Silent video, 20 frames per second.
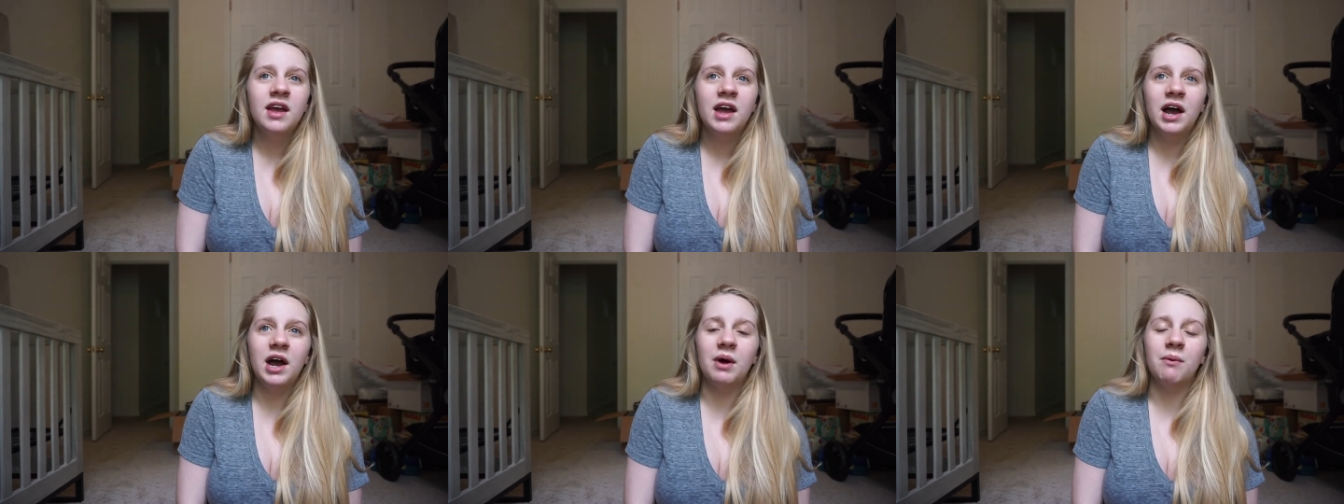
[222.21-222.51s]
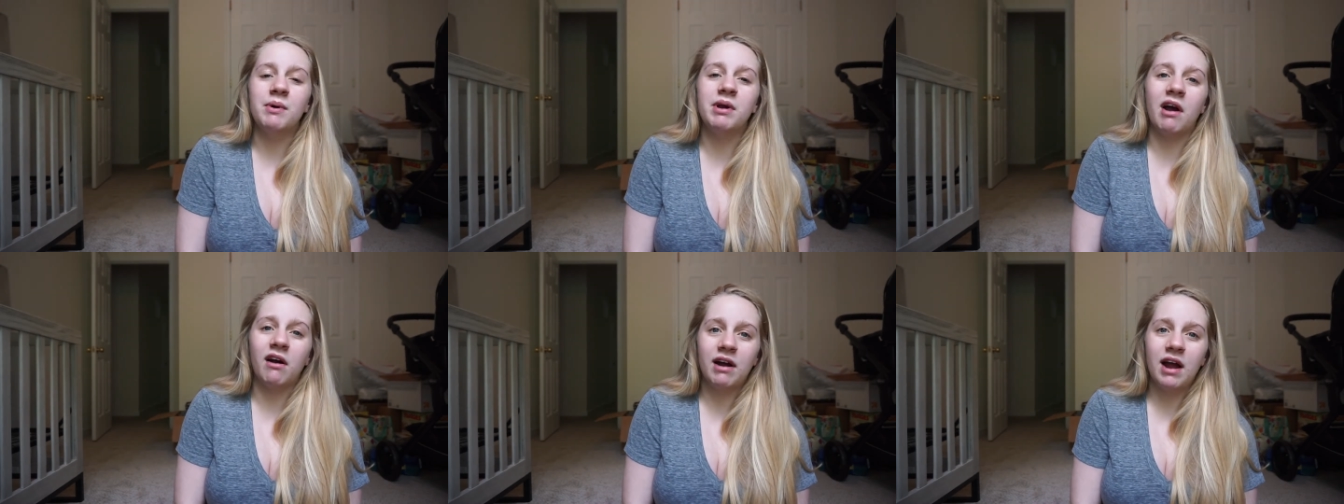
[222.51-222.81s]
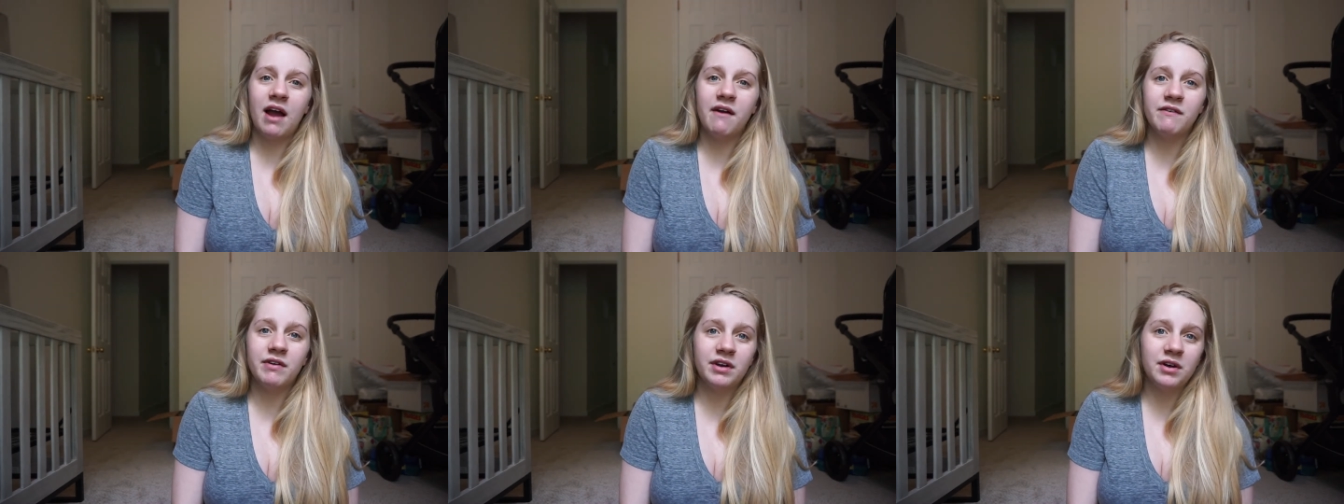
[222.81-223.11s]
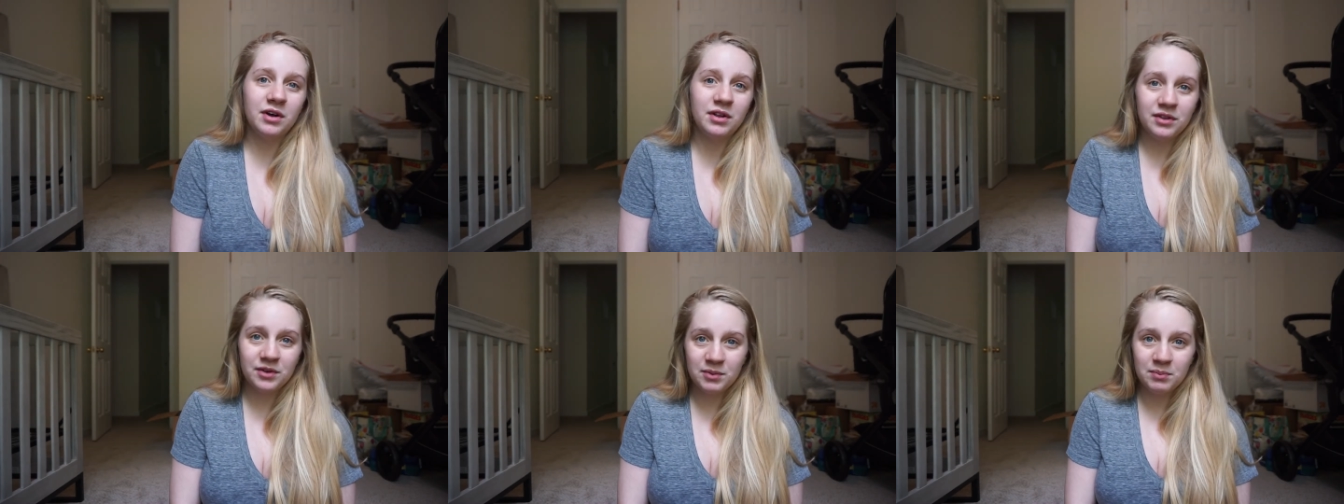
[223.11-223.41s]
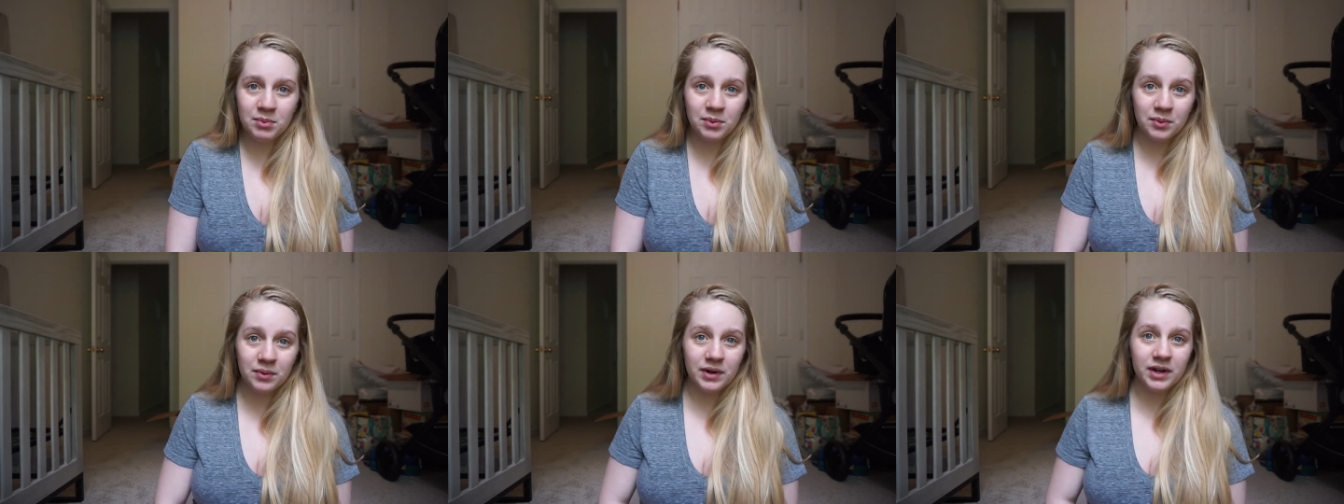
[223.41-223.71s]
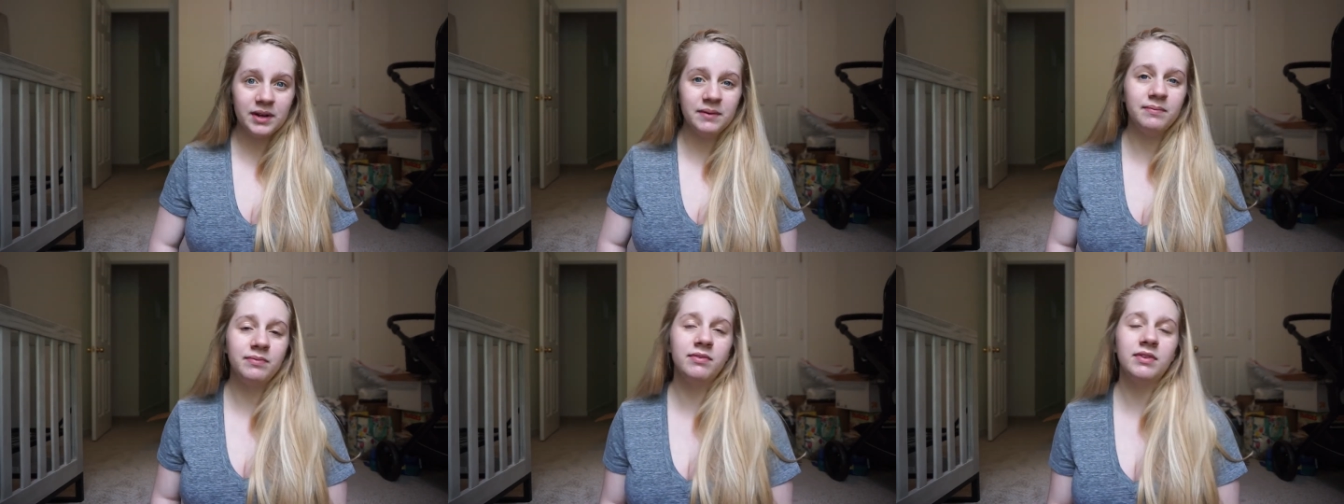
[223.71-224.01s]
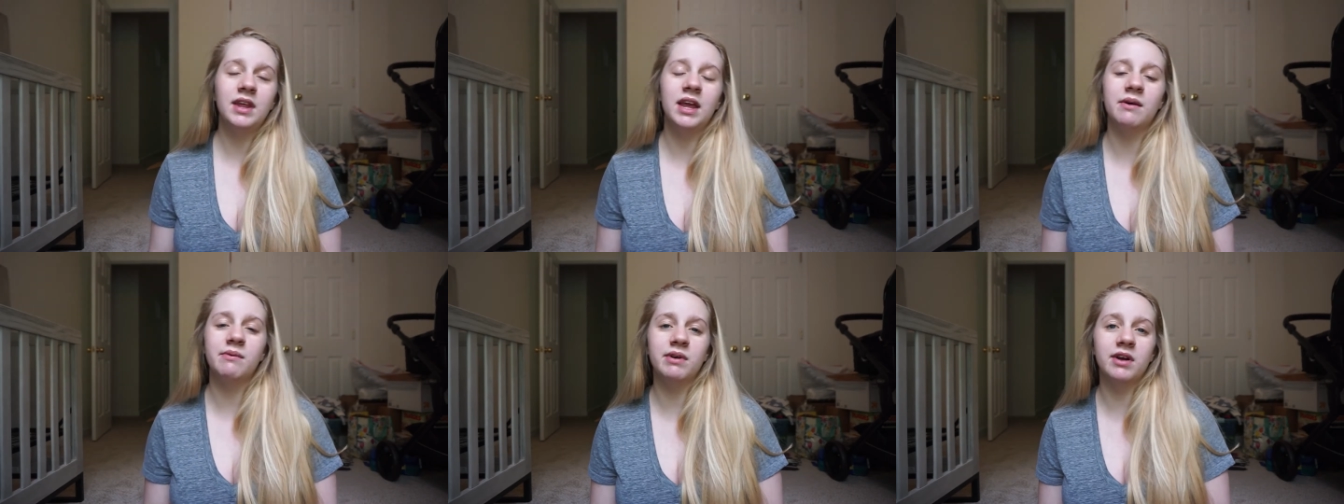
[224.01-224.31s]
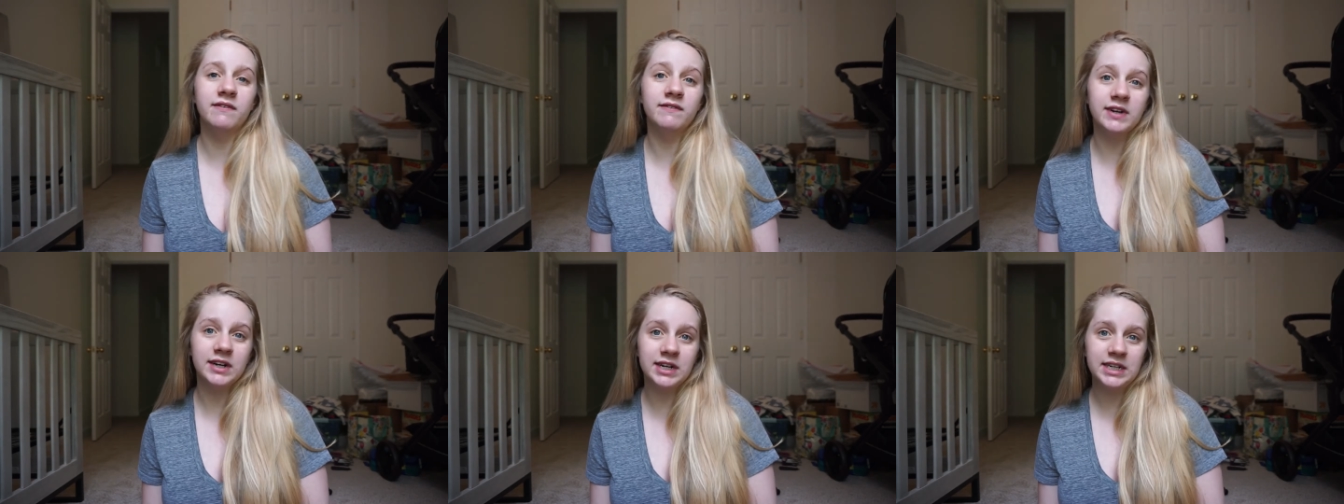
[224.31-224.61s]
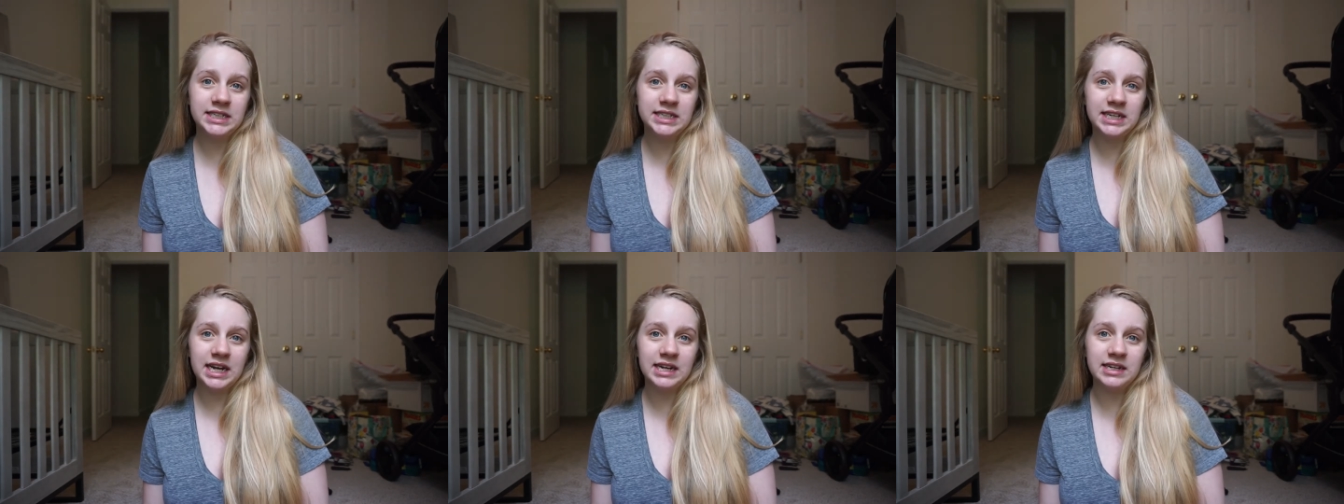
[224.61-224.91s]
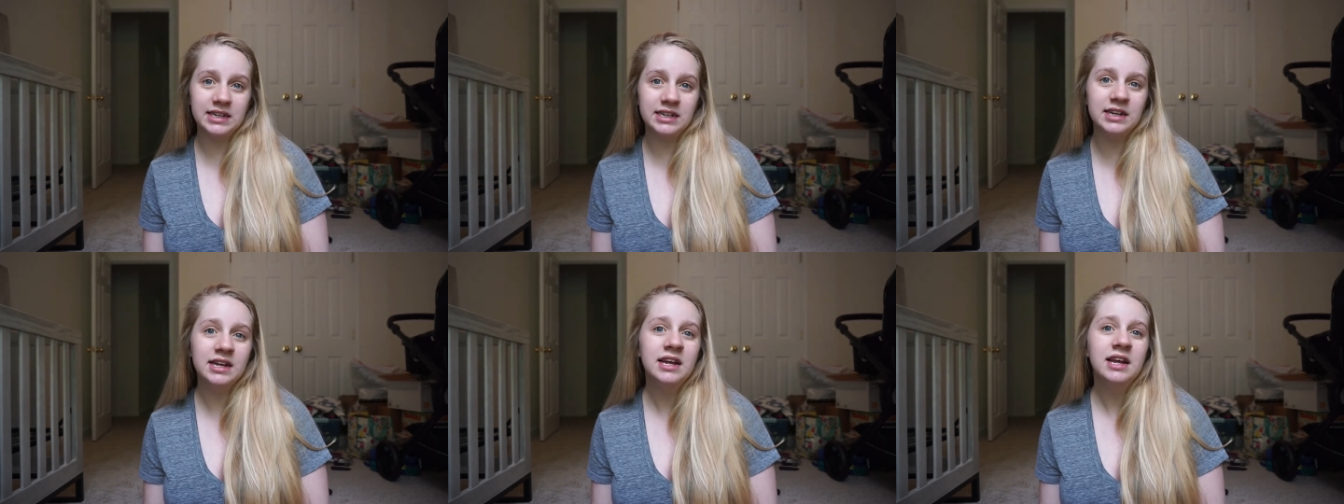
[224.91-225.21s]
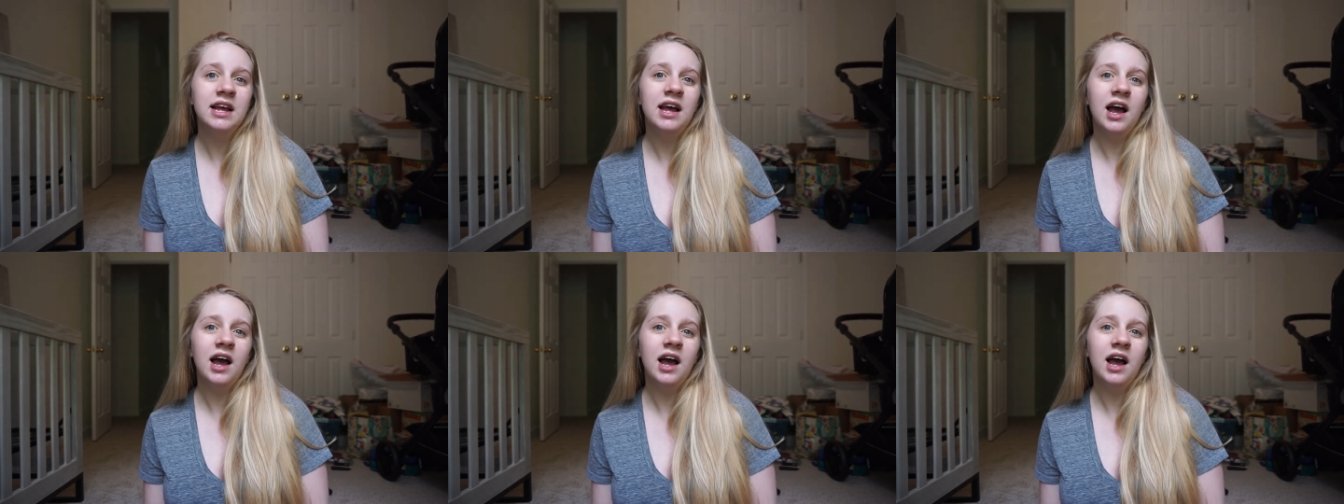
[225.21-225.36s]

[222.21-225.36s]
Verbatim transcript: Uh, we are having a little boy and we are very excited.